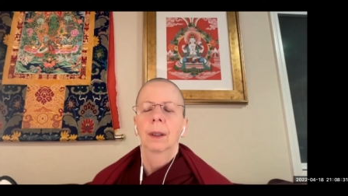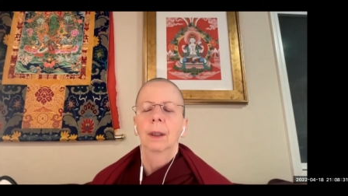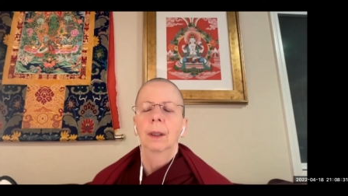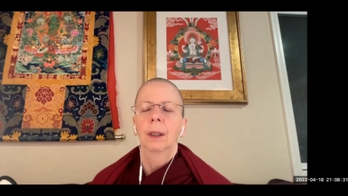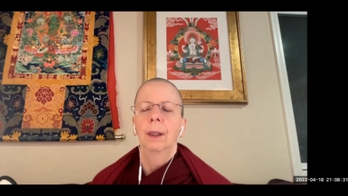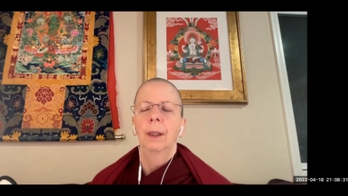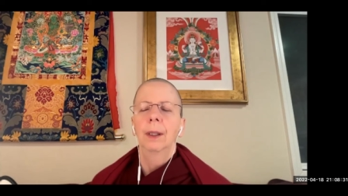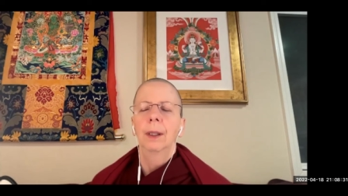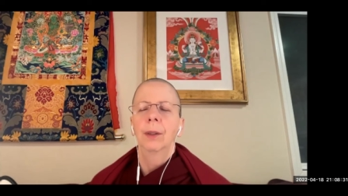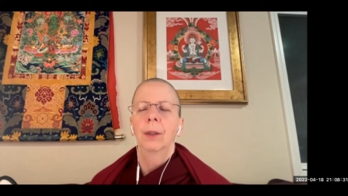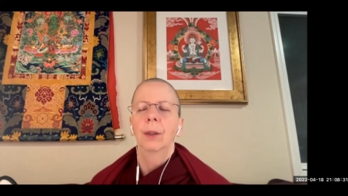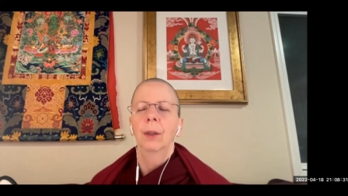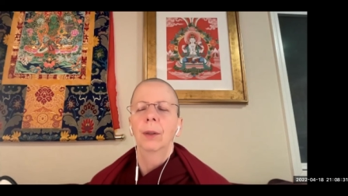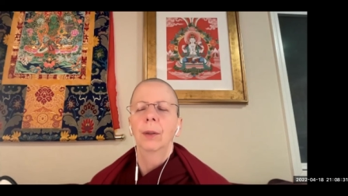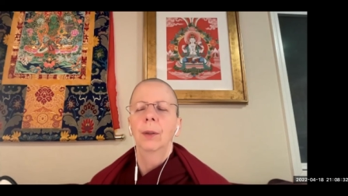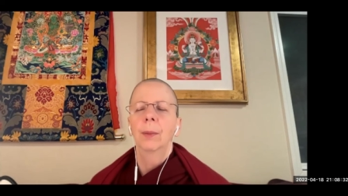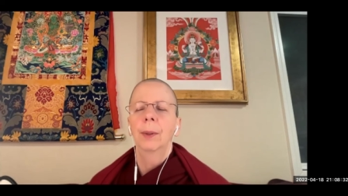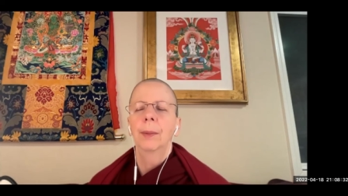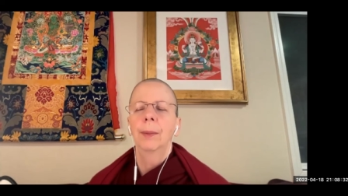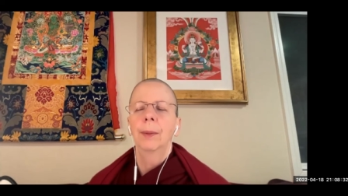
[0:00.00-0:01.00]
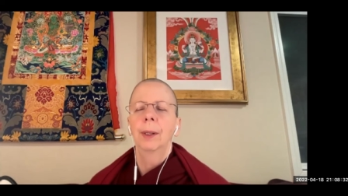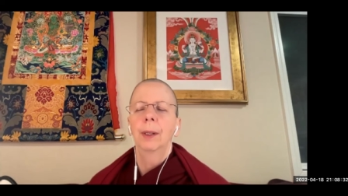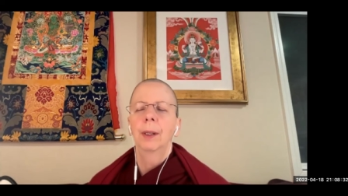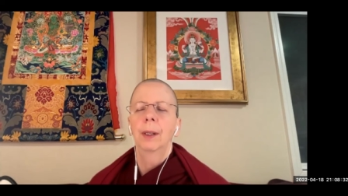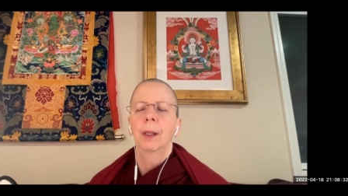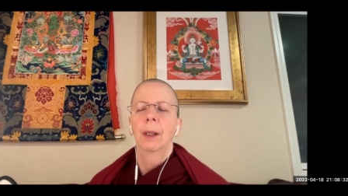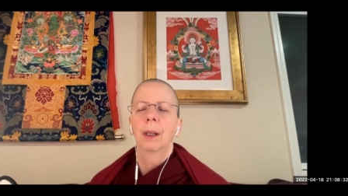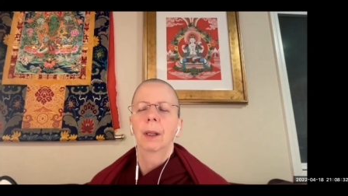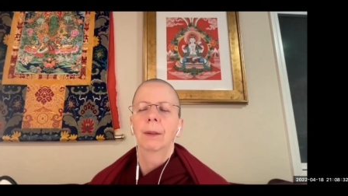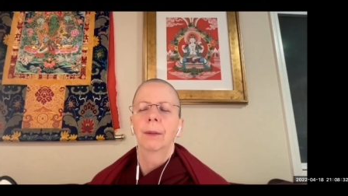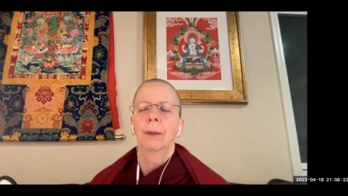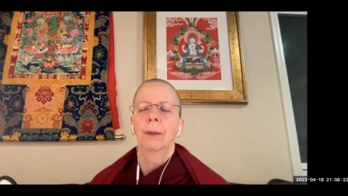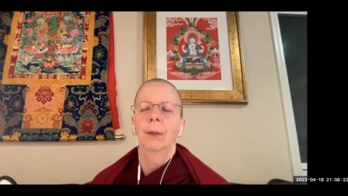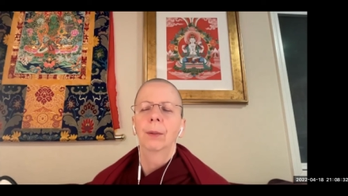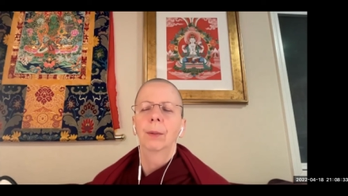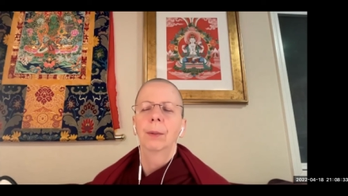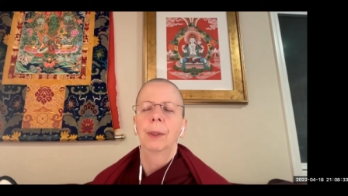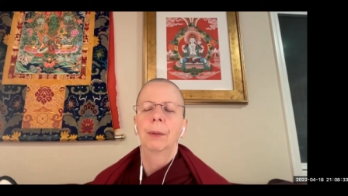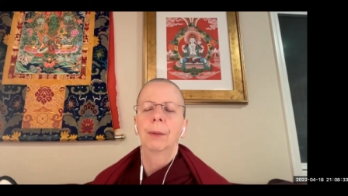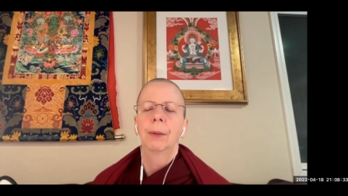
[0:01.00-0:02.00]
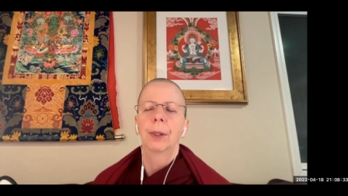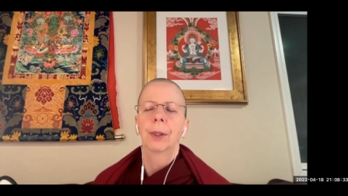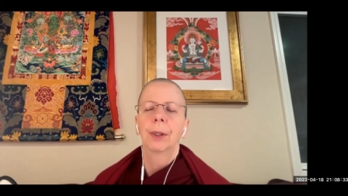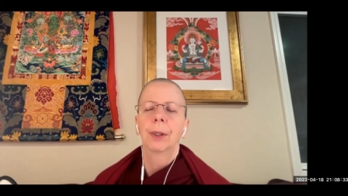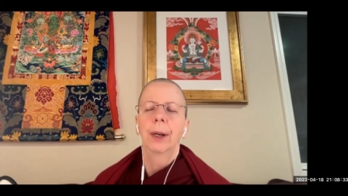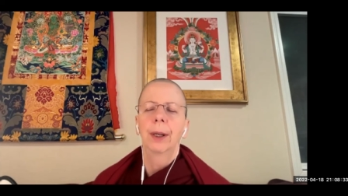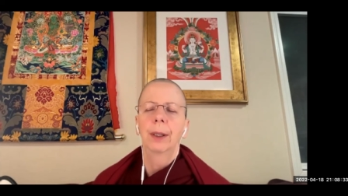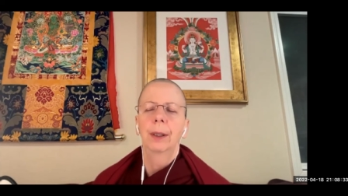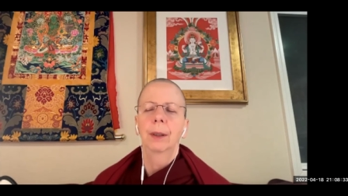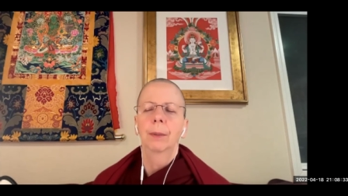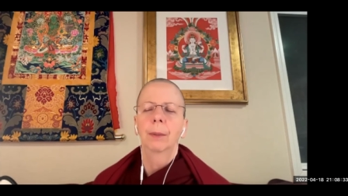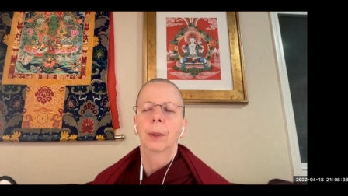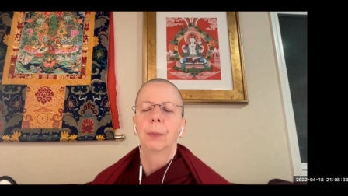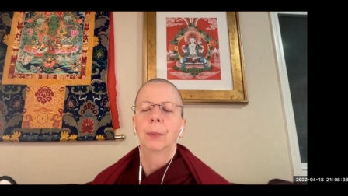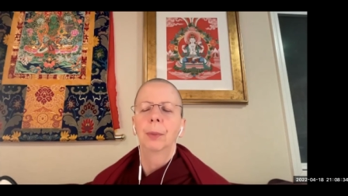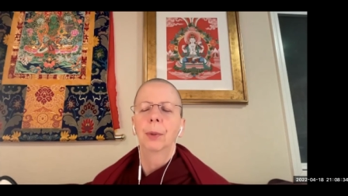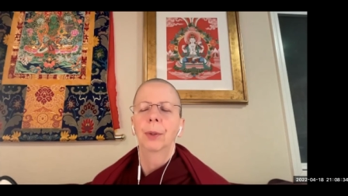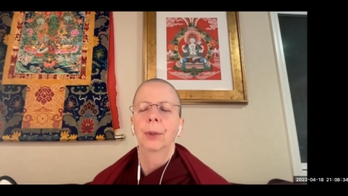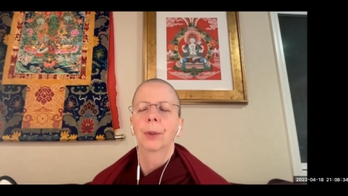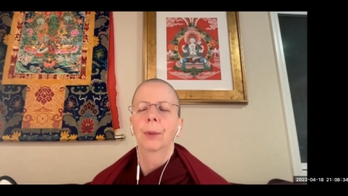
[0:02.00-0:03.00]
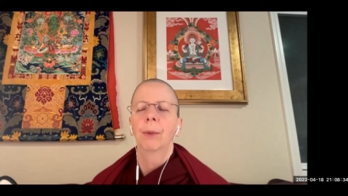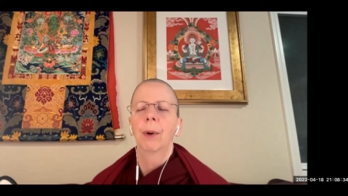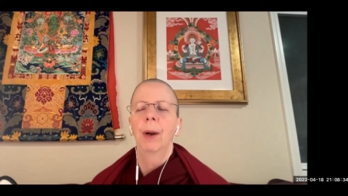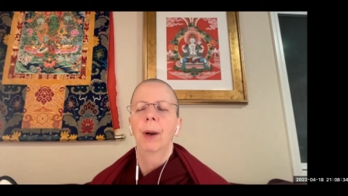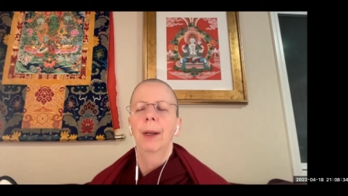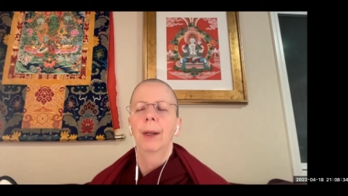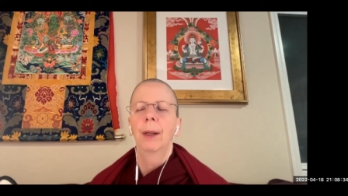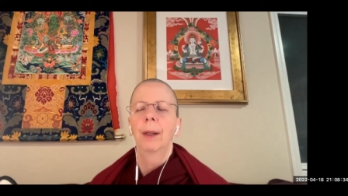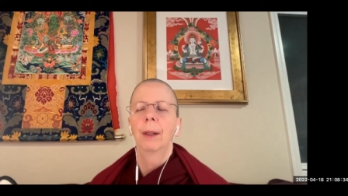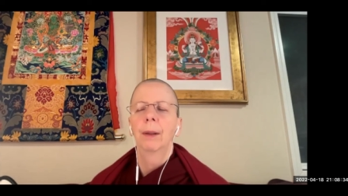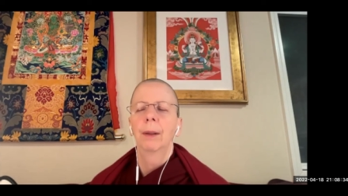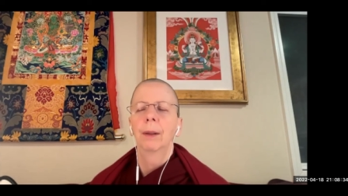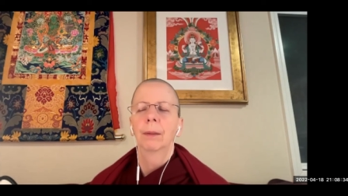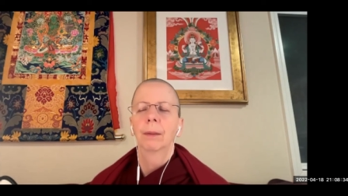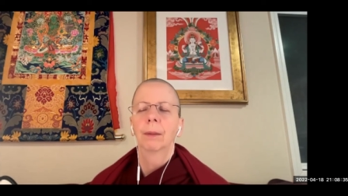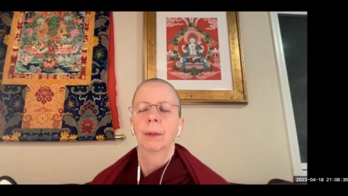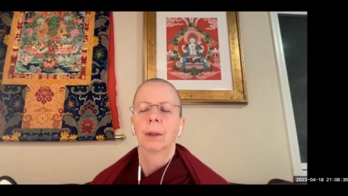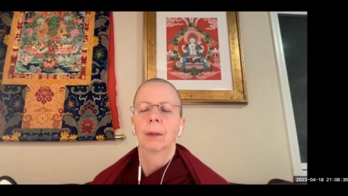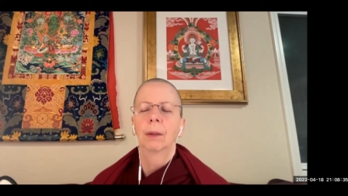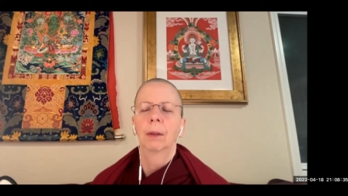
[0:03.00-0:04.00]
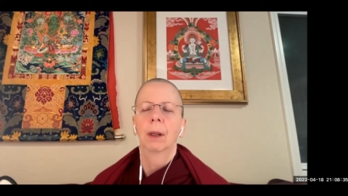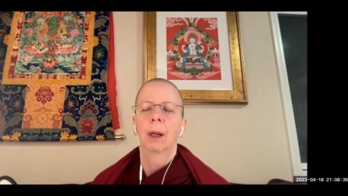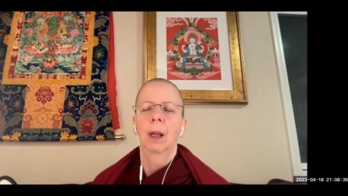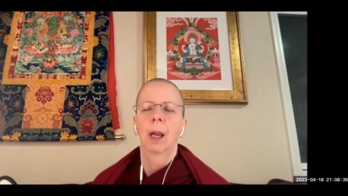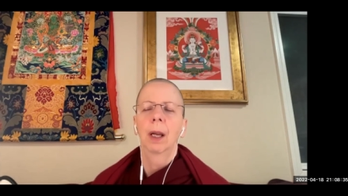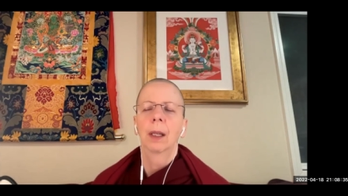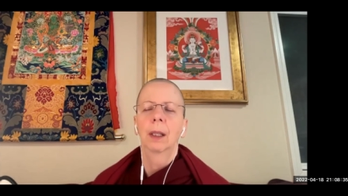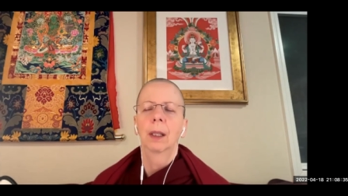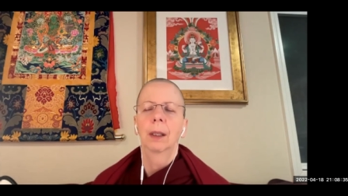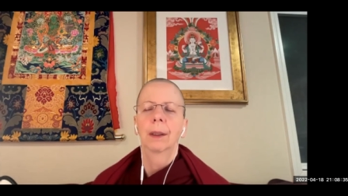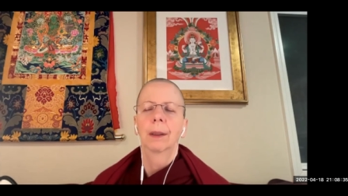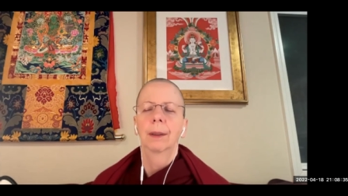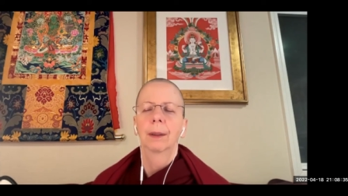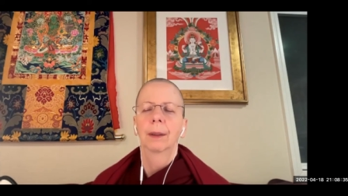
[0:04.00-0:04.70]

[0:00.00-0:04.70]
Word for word: and then there's those people in our life who we reject, we push away, we don't like.